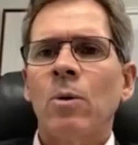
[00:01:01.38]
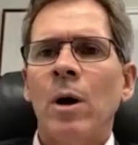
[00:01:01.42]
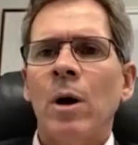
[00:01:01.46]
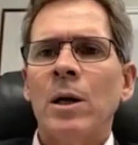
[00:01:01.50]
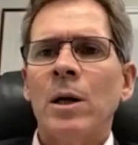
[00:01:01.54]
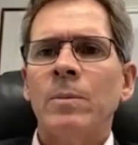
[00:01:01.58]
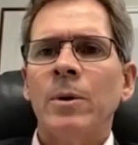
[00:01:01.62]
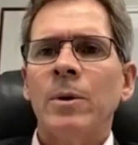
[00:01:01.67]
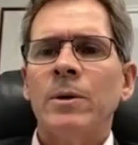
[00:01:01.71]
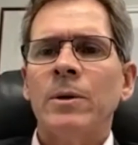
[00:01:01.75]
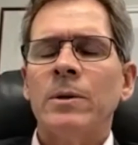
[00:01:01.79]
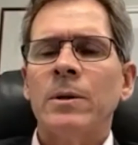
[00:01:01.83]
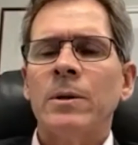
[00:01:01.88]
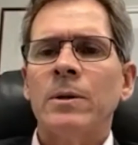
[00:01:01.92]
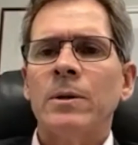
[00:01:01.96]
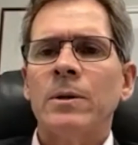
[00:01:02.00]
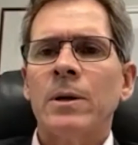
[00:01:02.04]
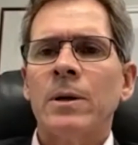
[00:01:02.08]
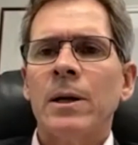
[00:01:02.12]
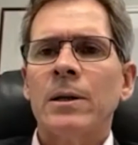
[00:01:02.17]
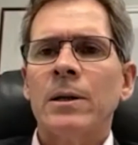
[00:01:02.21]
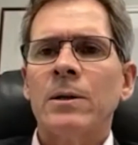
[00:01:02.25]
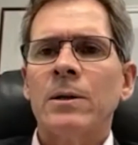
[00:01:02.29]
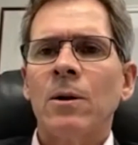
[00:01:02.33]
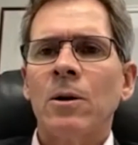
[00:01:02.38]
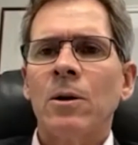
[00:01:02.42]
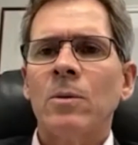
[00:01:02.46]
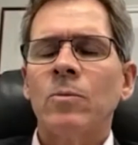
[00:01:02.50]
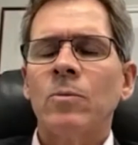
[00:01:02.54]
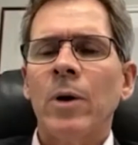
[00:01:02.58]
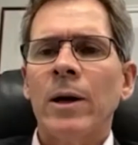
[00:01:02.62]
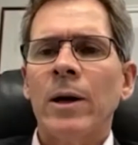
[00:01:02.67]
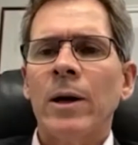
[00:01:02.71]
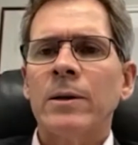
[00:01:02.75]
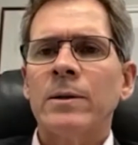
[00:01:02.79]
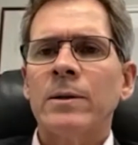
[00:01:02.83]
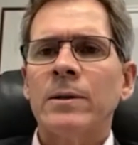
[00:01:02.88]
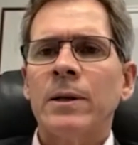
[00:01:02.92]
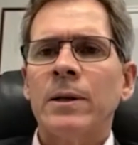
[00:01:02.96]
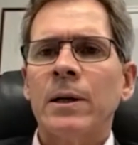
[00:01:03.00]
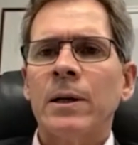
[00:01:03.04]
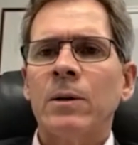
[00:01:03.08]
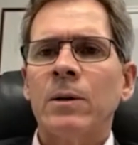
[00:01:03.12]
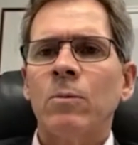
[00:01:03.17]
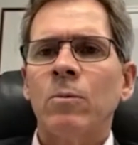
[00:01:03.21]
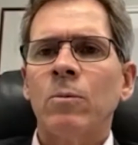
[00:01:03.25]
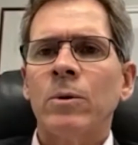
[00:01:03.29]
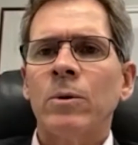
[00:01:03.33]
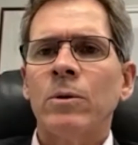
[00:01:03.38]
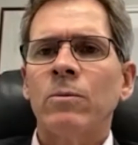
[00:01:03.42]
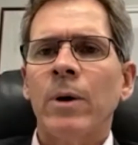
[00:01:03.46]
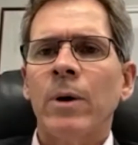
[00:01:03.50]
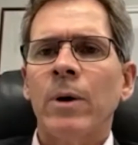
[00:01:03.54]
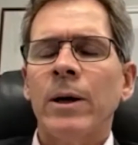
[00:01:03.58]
quite a bit since I started practicing with